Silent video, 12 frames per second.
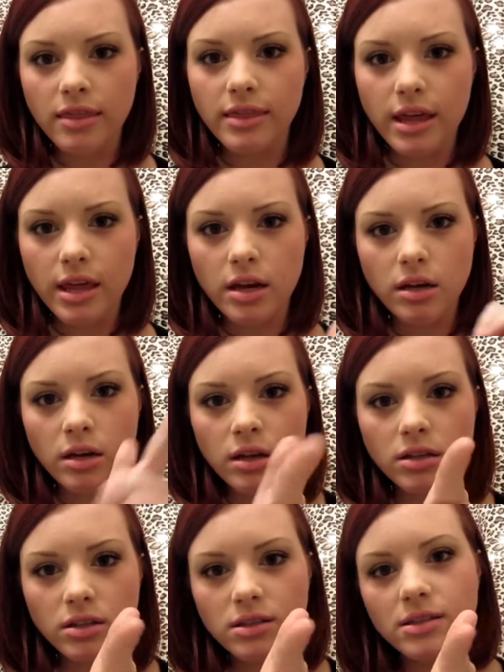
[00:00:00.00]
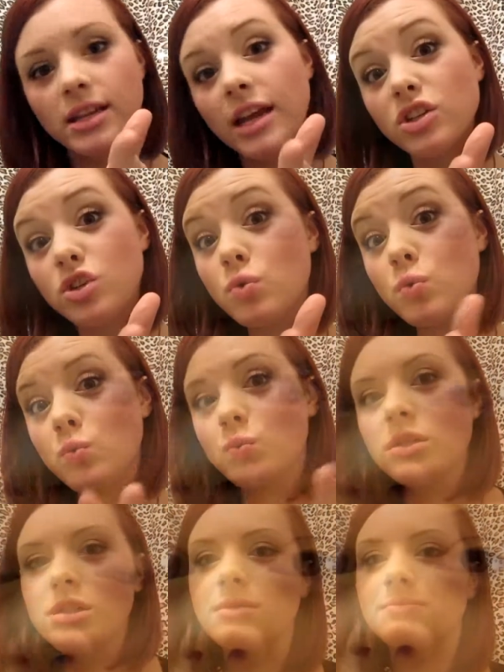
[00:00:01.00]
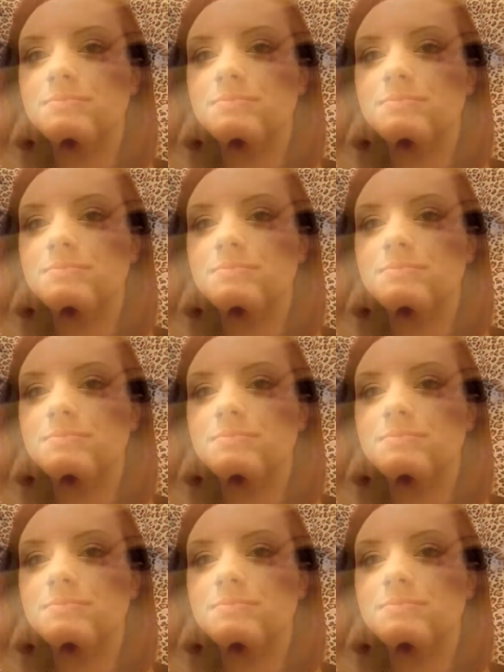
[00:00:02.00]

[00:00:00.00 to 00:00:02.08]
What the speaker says: then stay tuned.